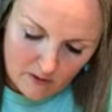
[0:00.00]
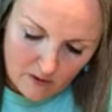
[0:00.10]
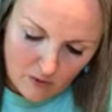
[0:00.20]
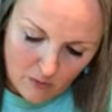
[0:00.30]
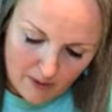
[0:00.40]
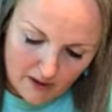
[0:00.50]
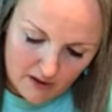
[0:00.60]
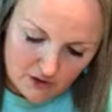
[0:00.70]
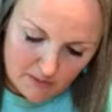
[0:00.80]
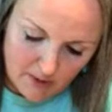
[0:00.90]
Oh my gosh,
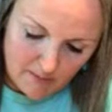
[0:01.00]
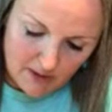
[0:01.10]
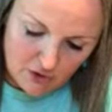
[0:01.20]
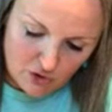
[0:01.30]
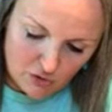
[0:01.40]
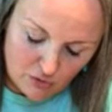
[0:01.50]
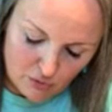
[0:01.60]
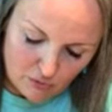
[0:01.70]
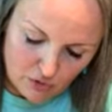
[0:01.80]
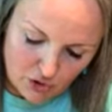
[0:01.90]
it might be
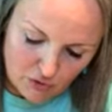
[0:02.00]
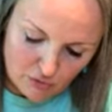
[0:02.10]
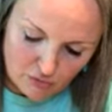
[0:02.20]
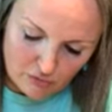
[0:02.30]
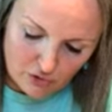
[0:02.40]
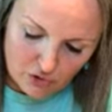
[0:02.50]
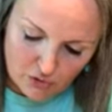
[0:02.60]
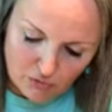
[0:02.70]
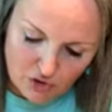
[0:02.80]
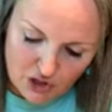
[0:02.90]
too
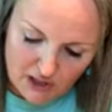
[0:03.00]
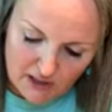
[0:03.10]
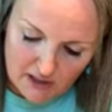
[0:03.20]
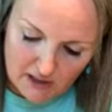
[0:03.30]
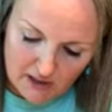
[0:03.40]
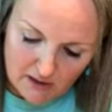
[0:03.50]
cheeky.